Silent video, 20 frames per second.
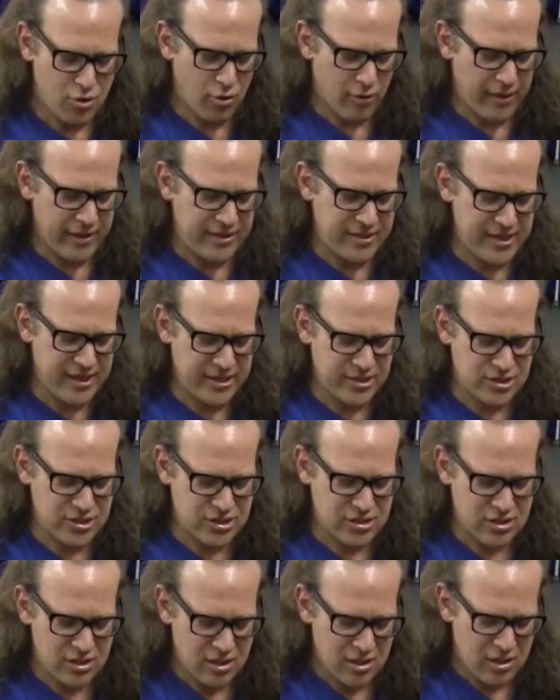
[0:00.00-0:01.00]
go like
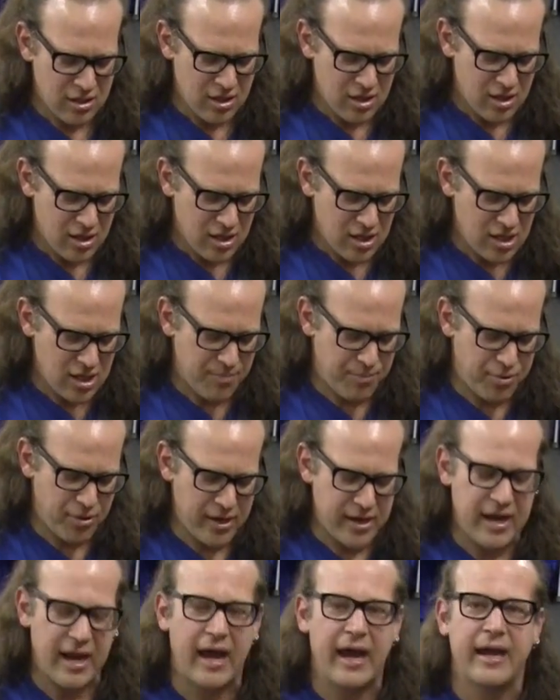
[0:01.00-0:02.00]
this, you
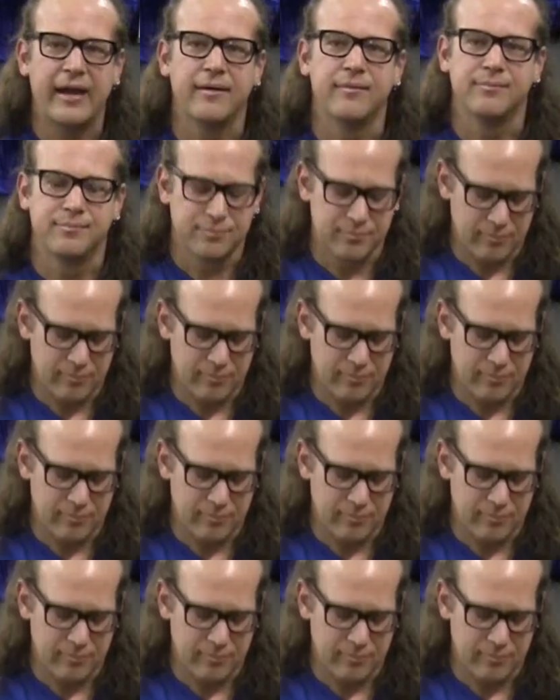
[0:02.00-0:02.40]
put it on.